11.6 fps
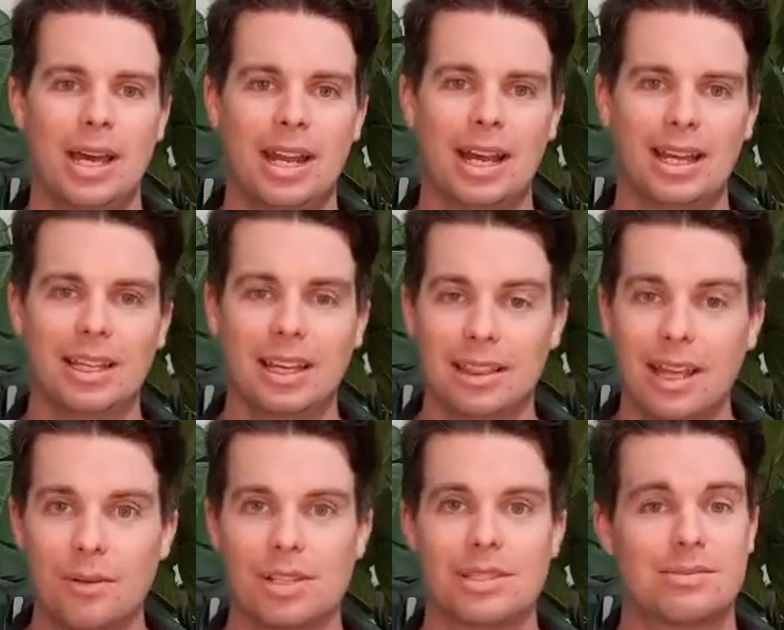Yeah, that
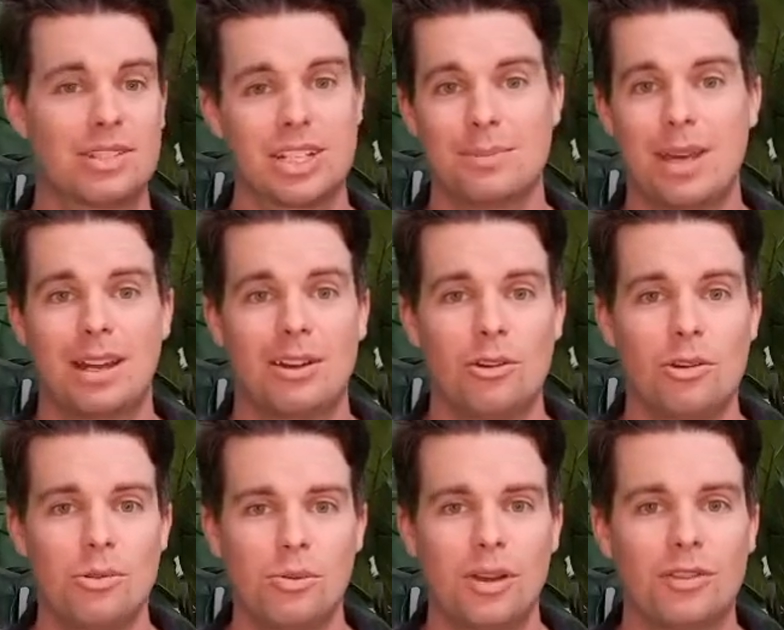was just about all
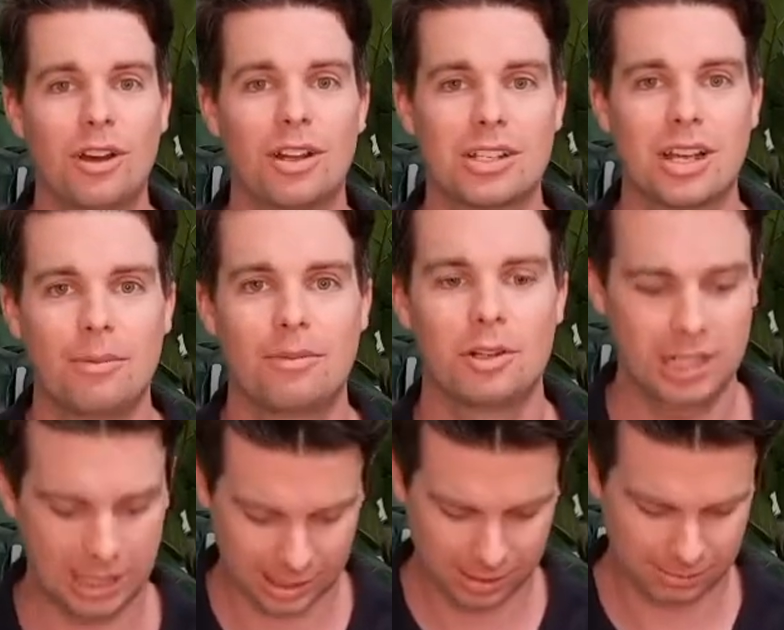we've got time for
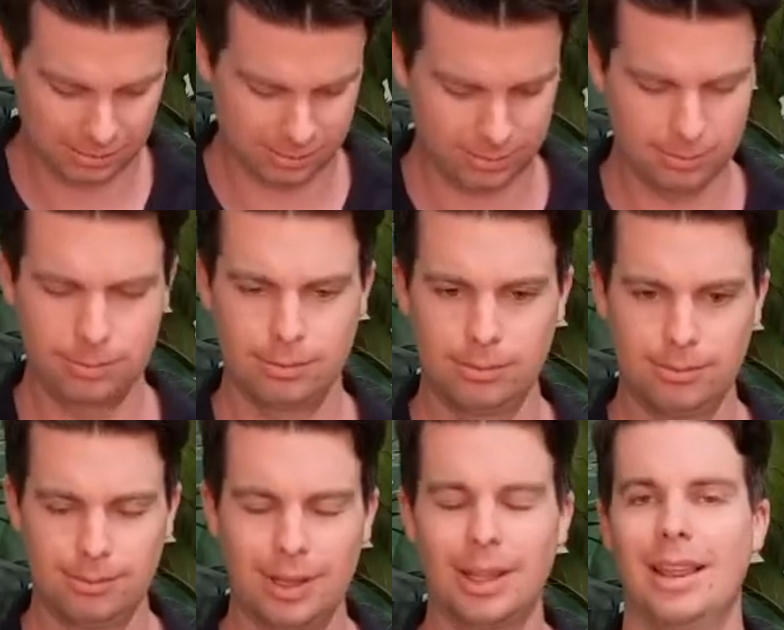today.
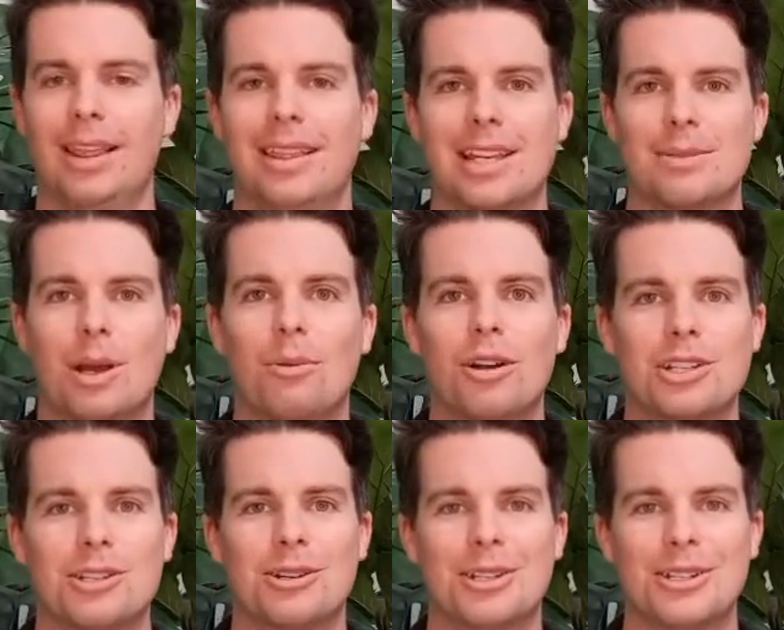There's my watch
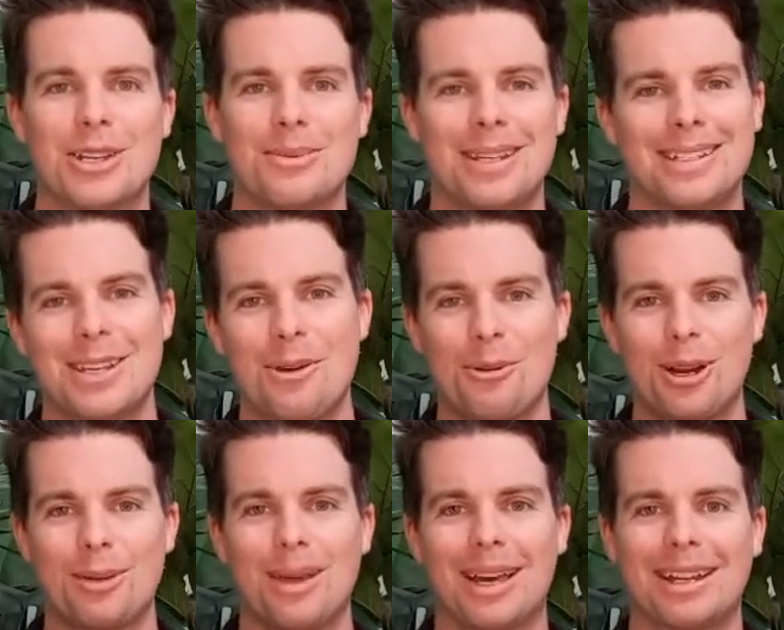talking to me, don't worry
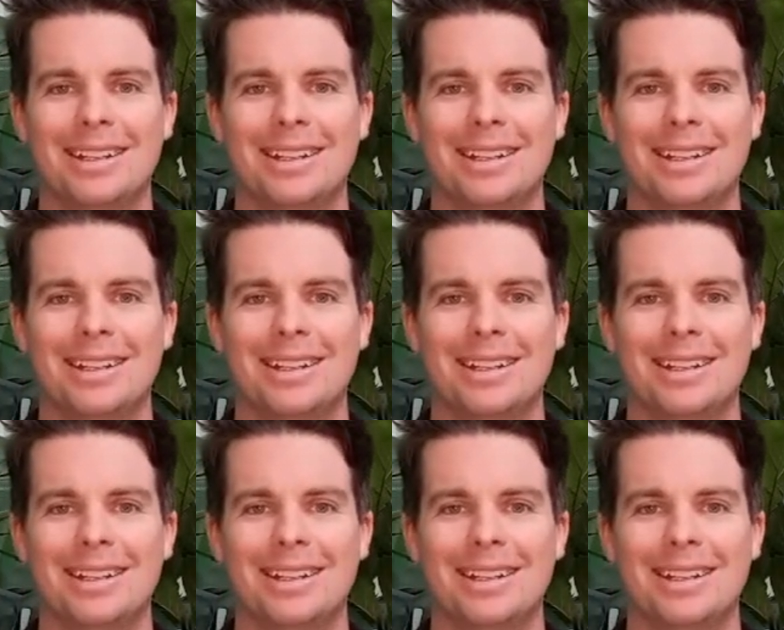about it.